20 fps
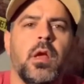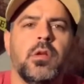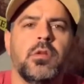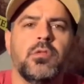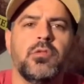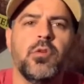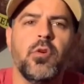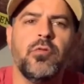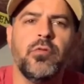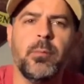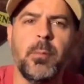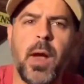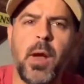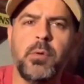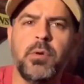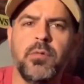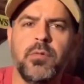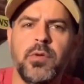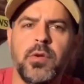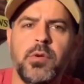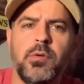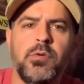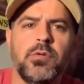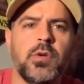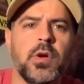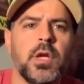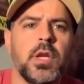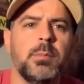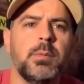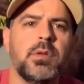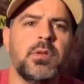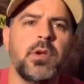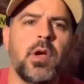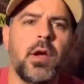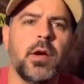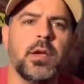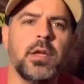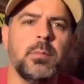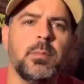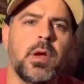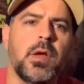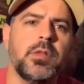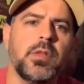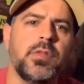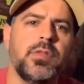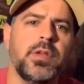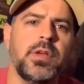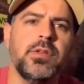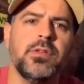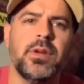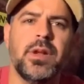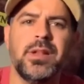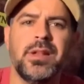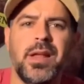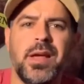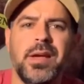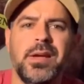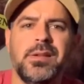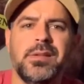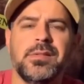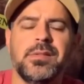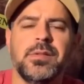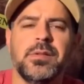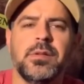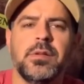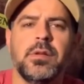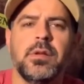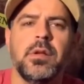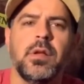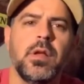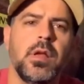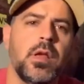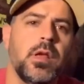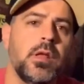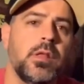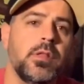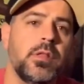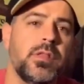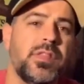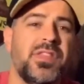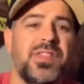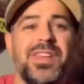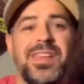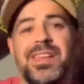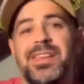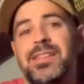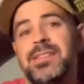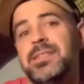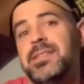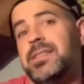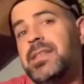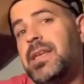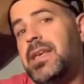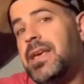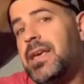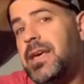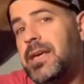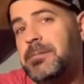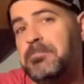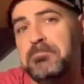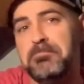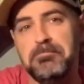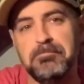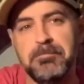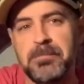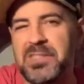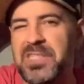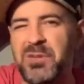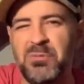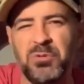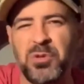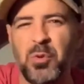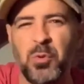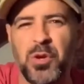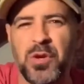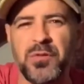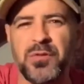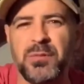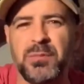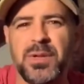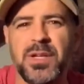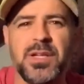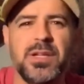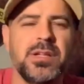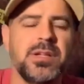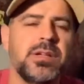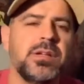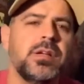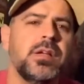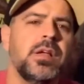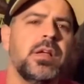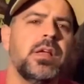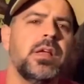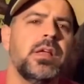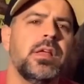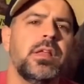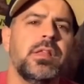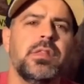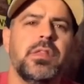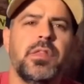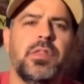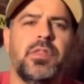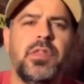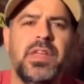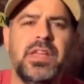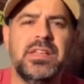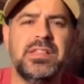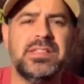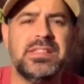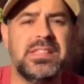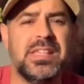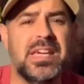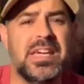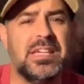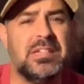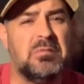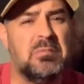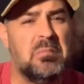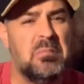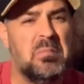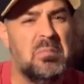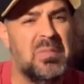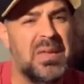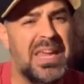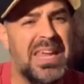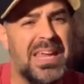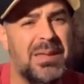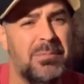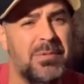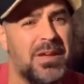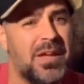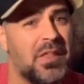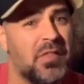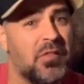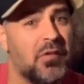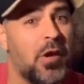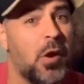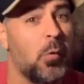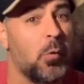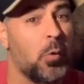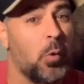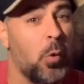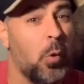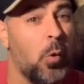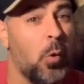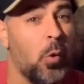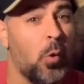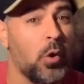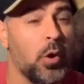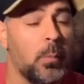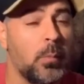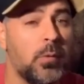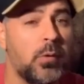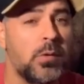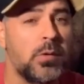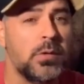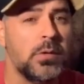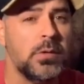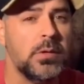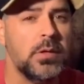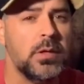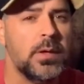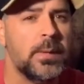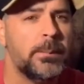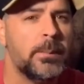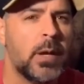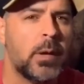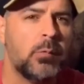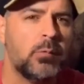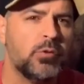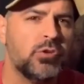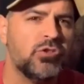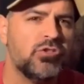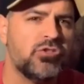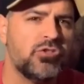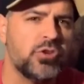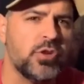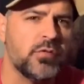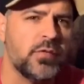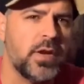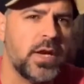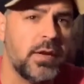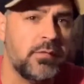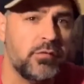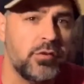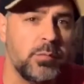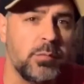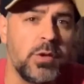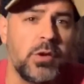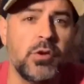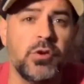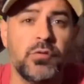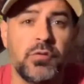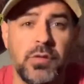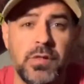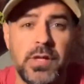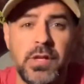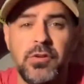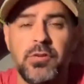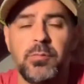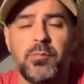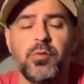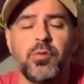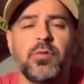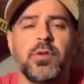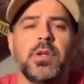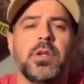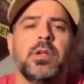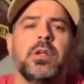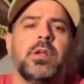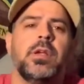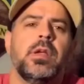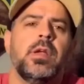So for my reviews, I'm going to be talking about the things that I liked, the things that didn't really work for me, the things that maybe I thought were horrible. I'm not really sure if I have too many of those for this movie.